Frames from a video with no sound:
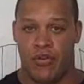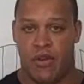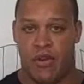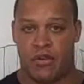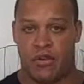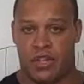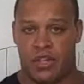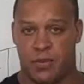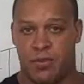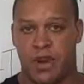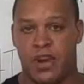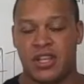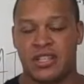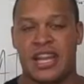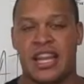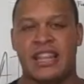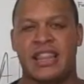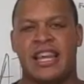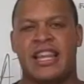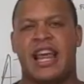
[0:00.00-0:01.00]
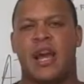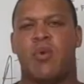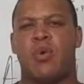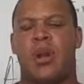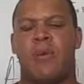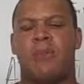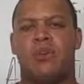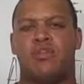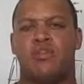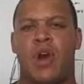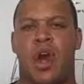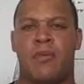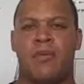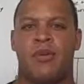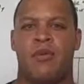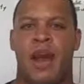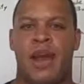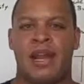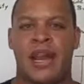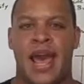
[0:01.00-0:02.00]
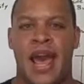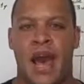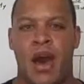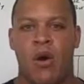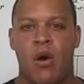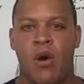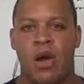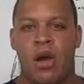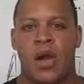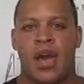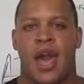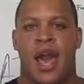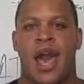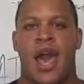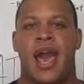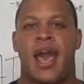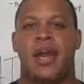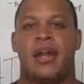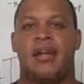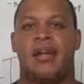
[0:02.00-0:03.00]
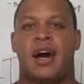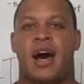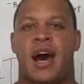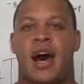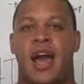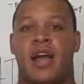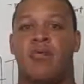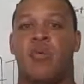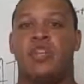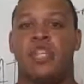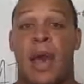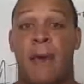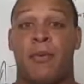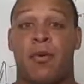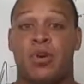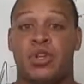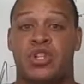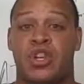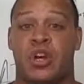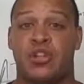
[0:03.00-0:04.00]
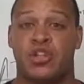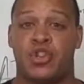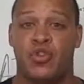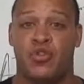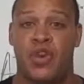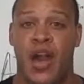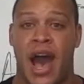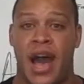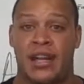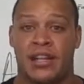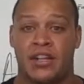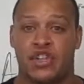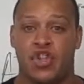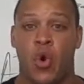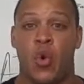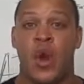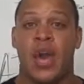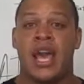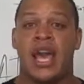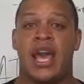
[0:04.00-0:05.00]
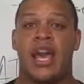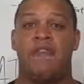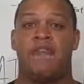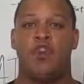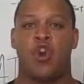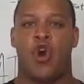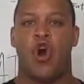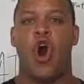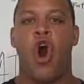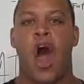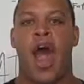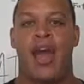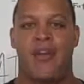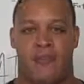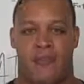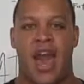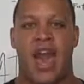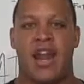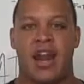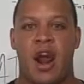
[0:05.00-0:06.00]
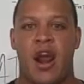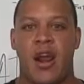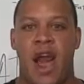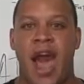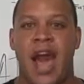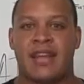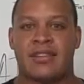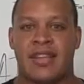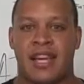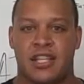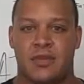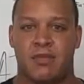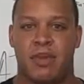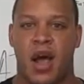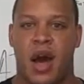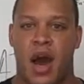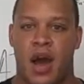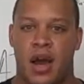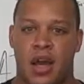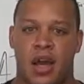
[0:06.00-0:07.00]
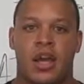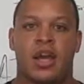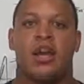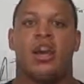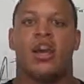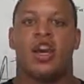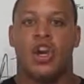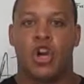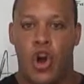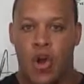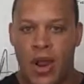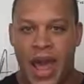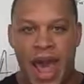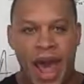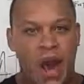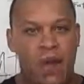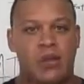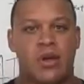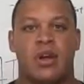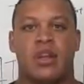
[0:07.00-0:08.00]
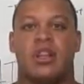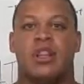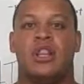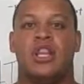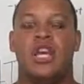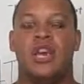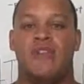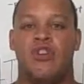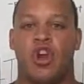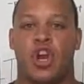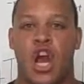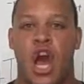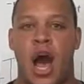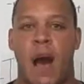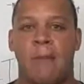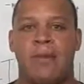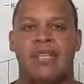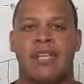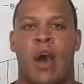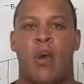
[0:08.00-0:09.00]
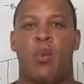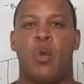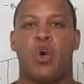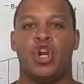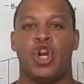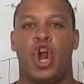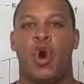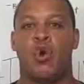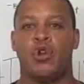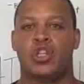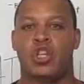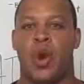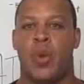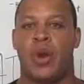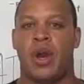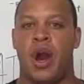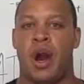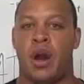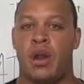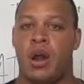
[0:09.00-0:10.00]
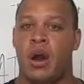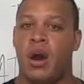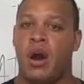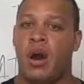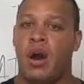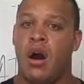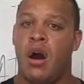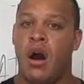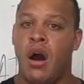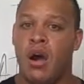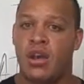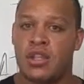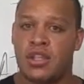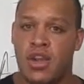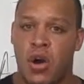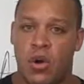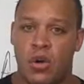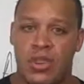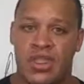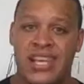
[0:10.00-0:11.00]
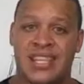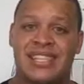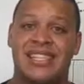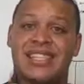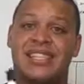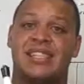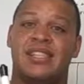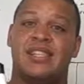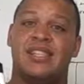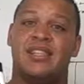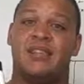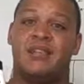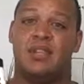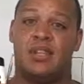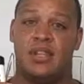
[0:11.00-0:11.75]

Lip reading: you've ever experienced anything like what I'm describing right now, and what type of results you've gotten. So if you're at our Access blog, go down, leave your comments. I want to know what's going on. Also, this is